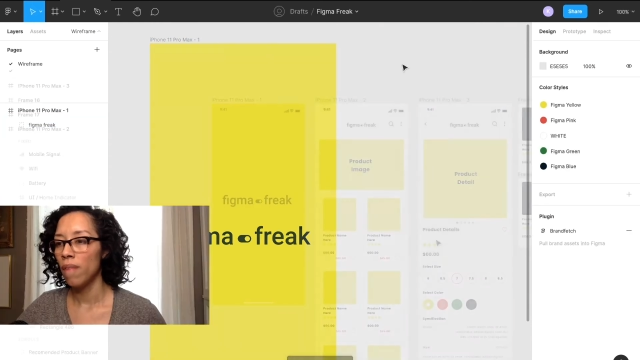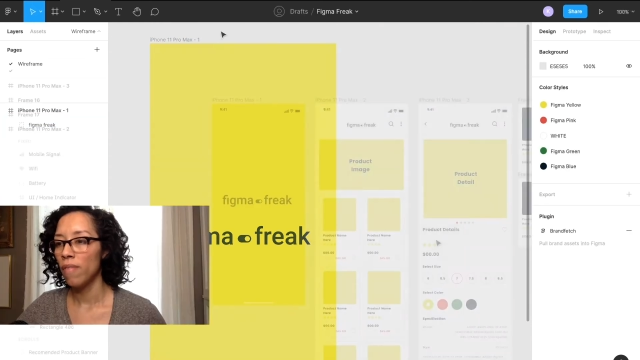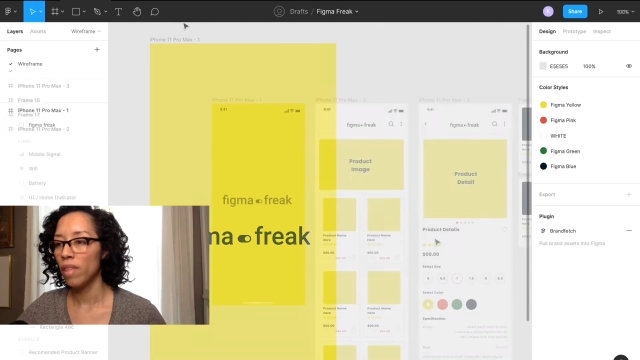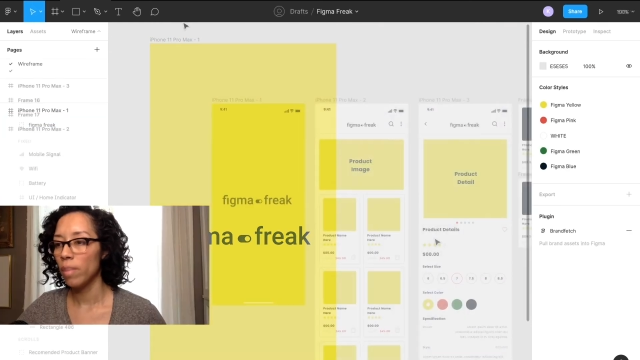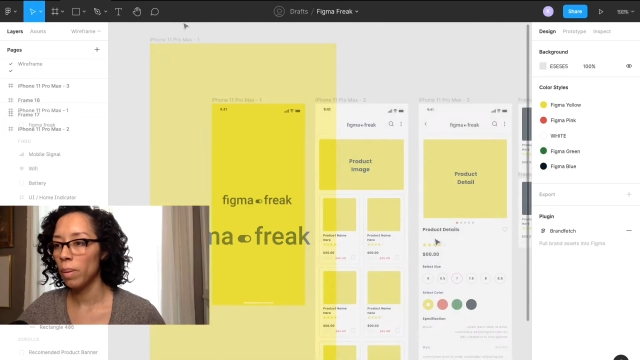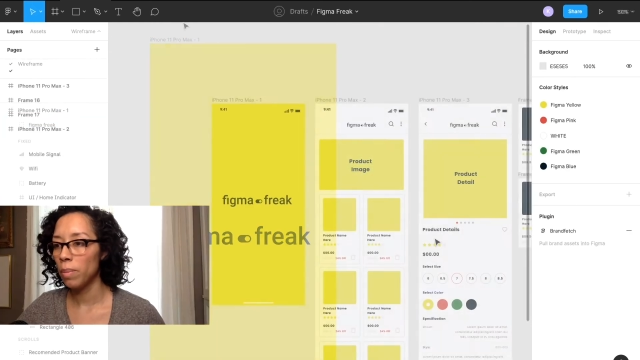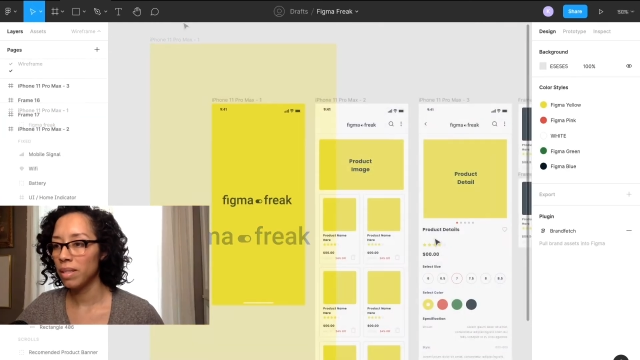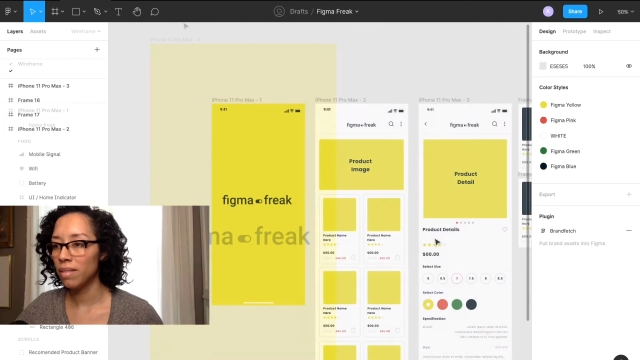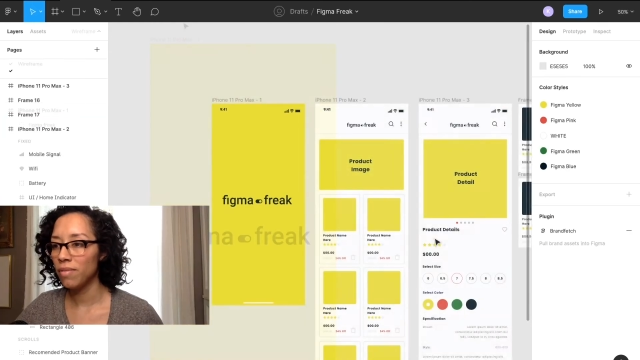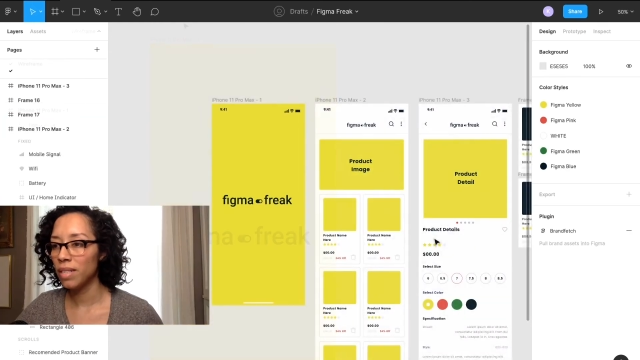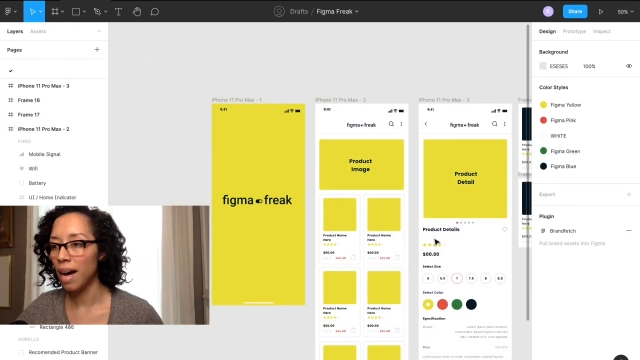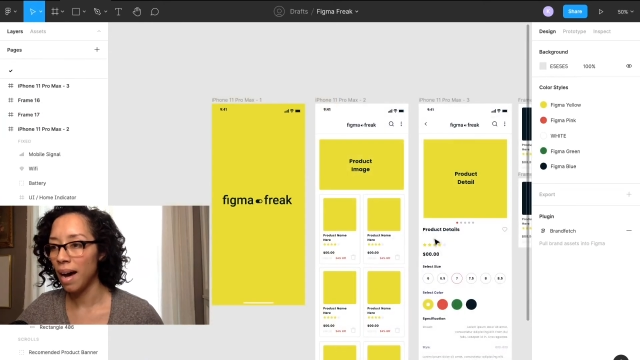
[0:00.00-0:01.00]
For the purpose
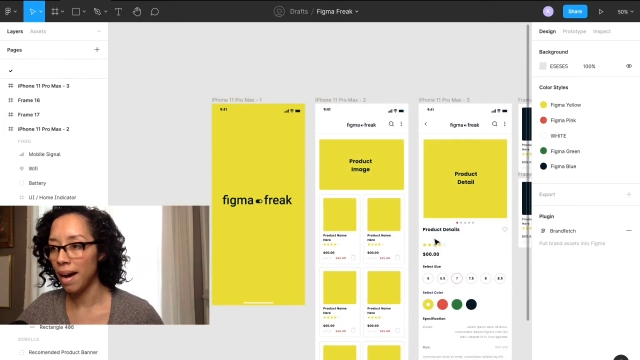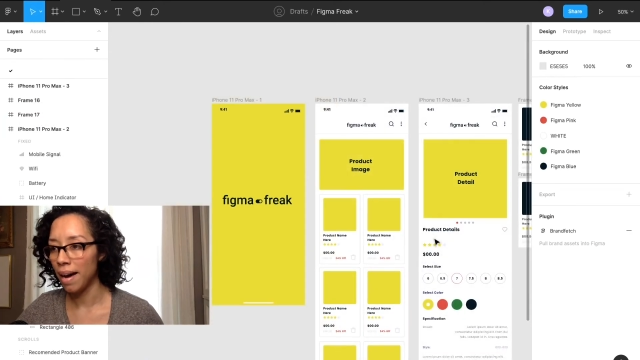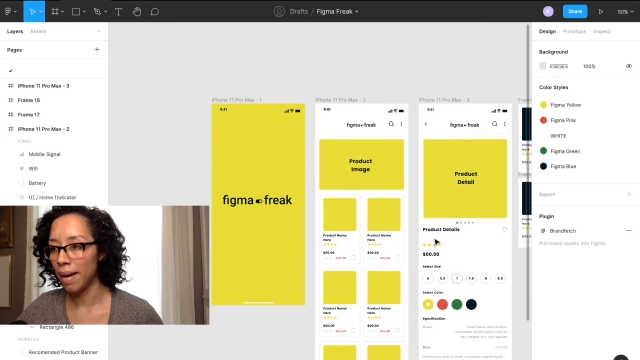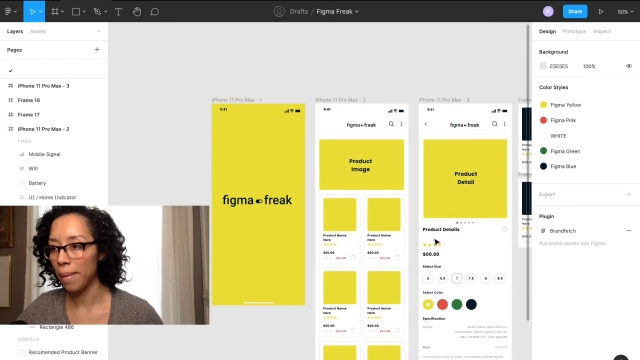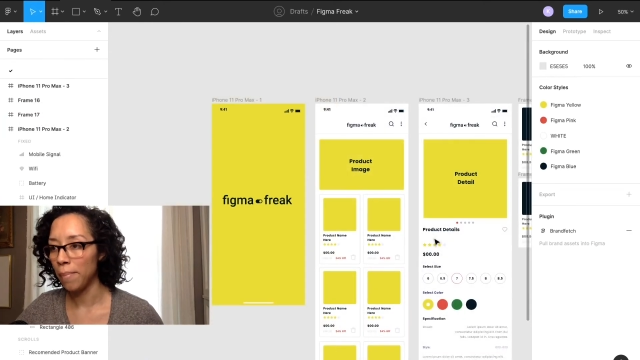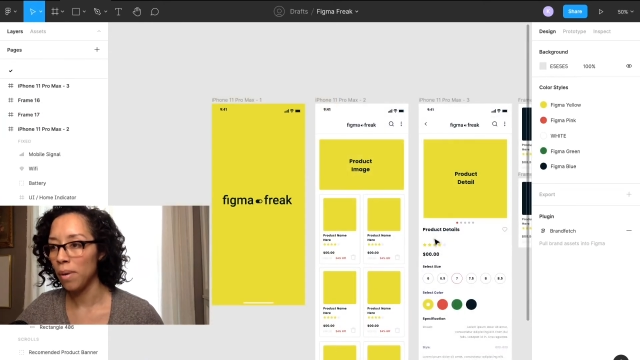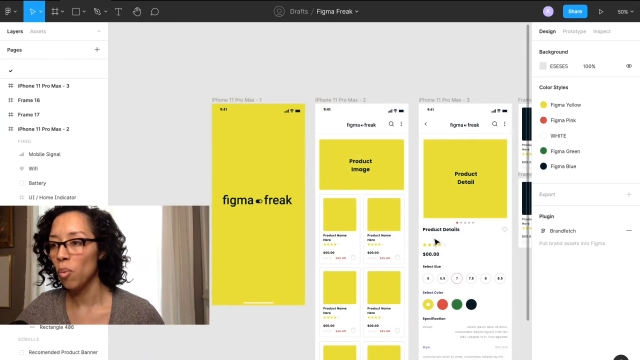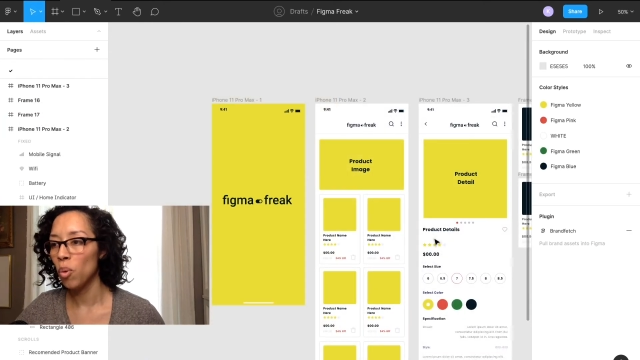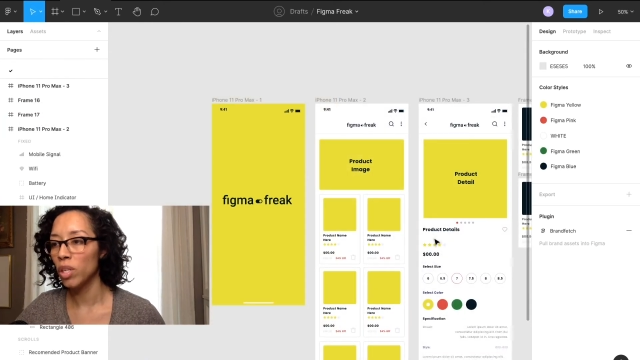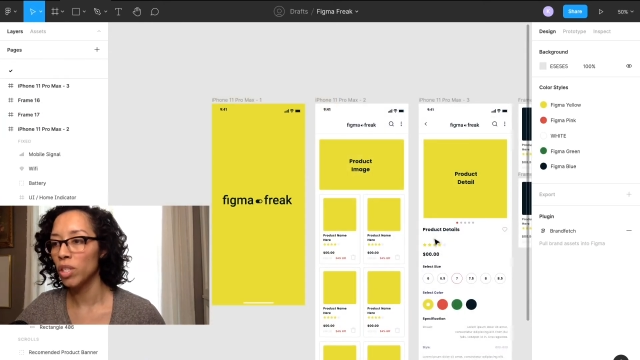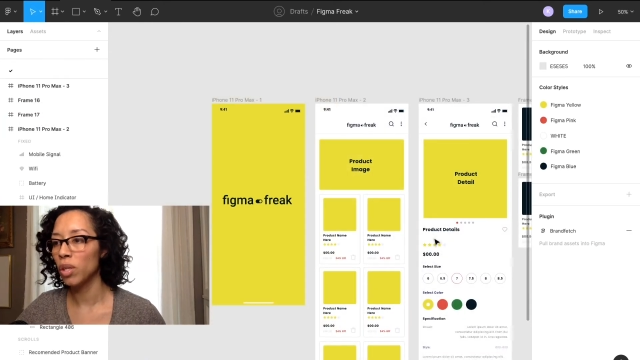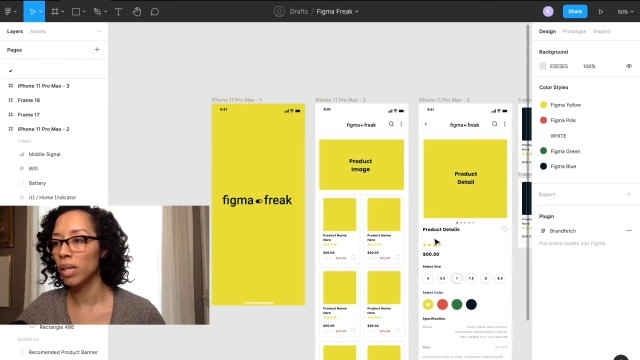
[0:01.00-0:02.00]
of time,
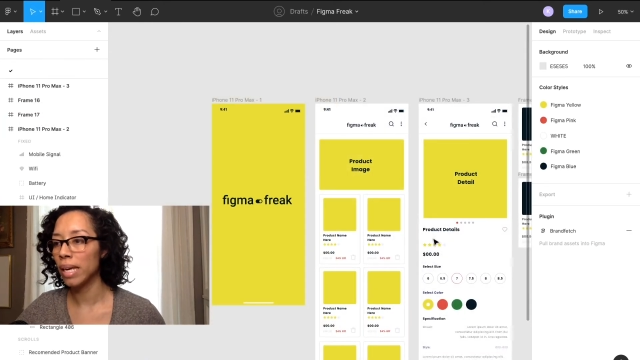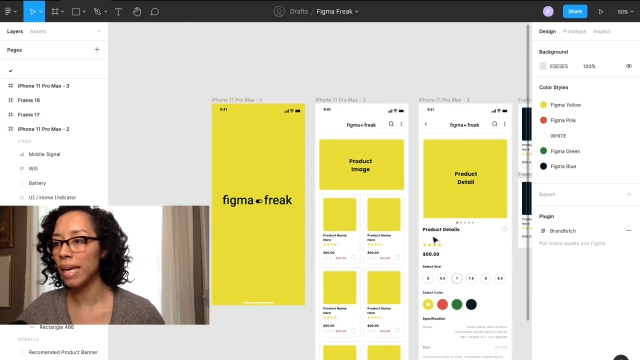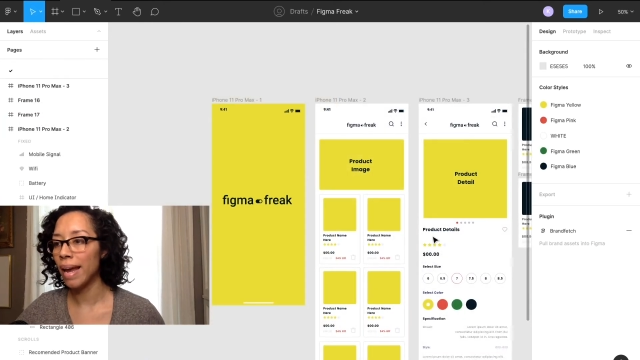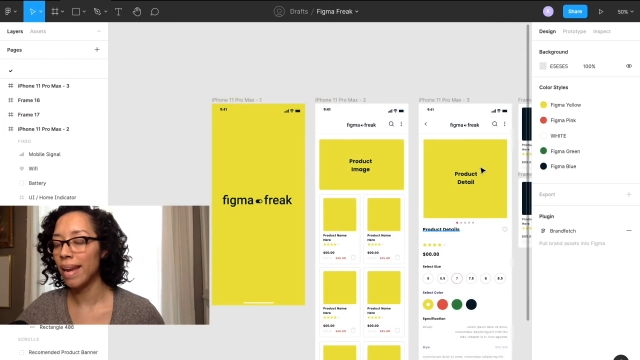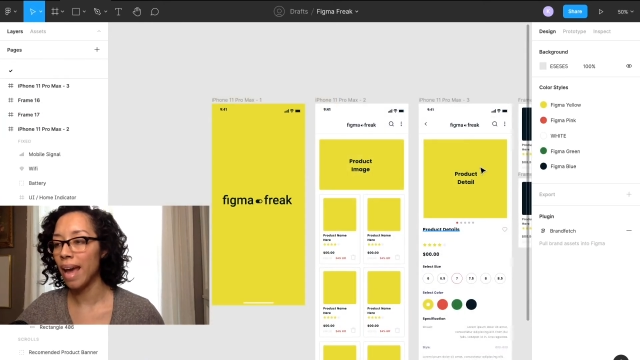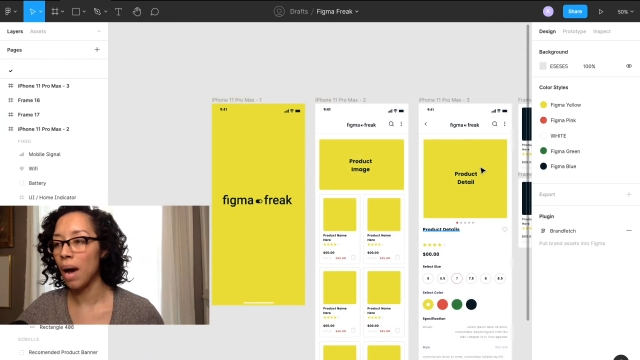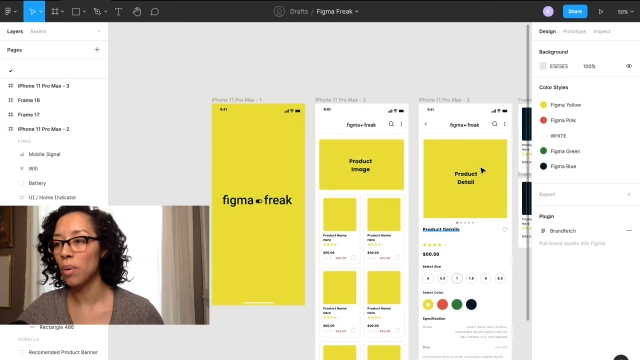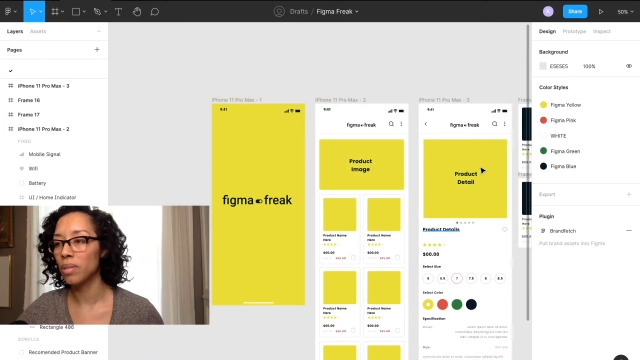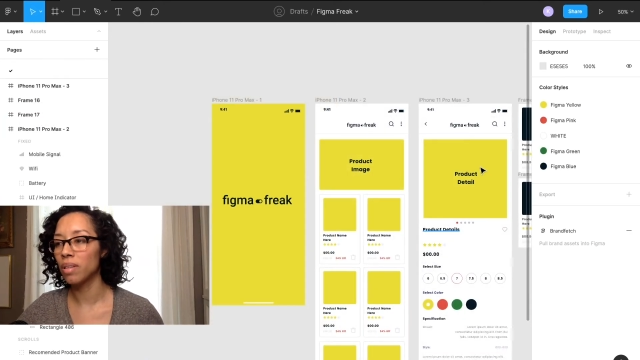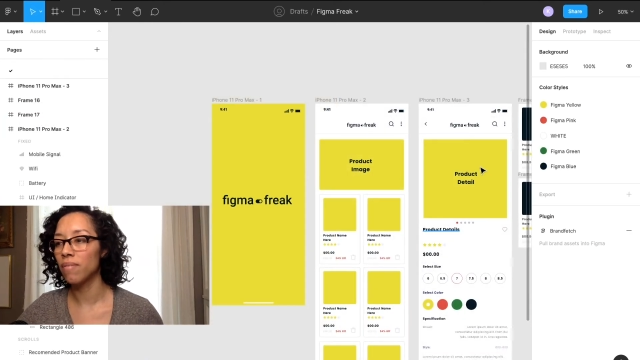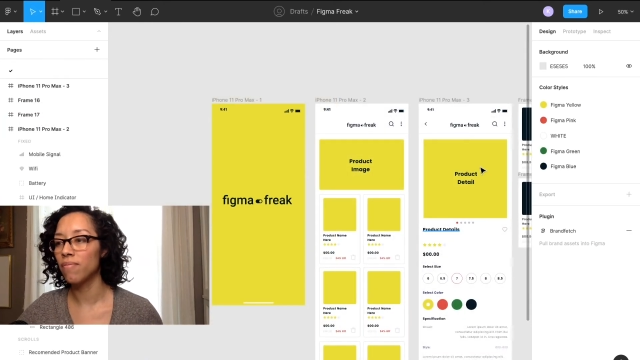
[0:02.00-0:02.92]
what you're looking at now is a